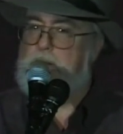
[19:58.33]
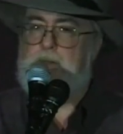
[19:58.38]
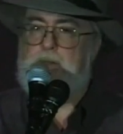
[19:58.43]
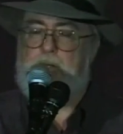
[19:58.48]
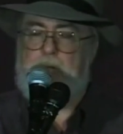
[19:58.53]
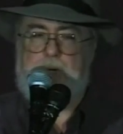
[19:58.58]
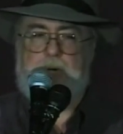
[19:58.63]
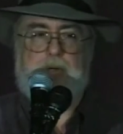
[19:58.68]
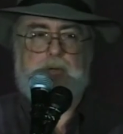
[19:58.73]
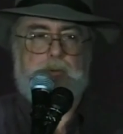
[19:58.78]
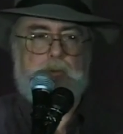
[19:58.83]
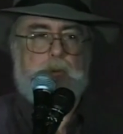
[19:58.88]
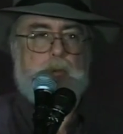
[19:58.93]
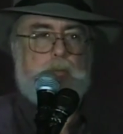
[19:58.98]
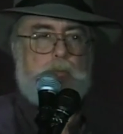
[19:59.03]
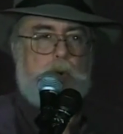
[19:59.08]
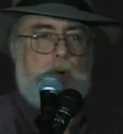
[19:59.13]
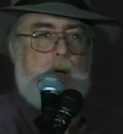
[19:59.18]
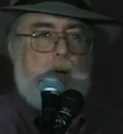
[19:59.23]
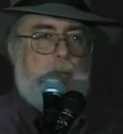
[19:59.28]
And there's where the
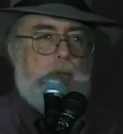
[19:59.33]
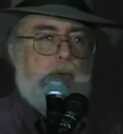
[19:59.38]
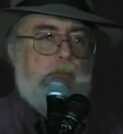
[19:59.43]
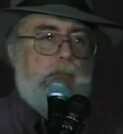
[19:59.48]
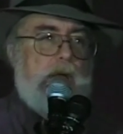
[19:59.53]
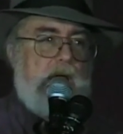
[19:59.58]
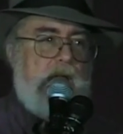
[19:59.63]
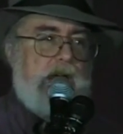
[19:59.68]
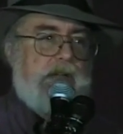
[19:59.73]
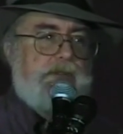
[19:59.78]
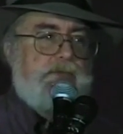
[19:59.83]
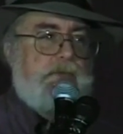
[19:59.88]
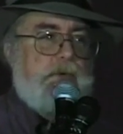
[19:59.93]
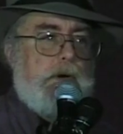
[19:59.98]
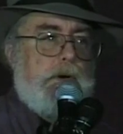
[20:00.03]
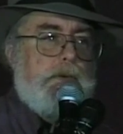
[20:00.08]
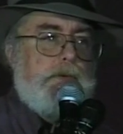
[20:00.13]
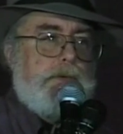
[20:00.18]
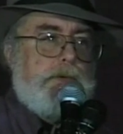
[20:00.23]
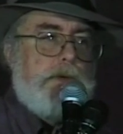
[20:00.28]
problem lies,
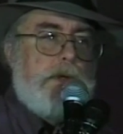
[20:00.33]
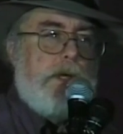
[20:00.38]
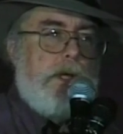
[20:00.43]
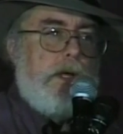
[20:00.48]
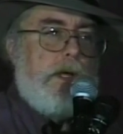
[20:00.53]
folks.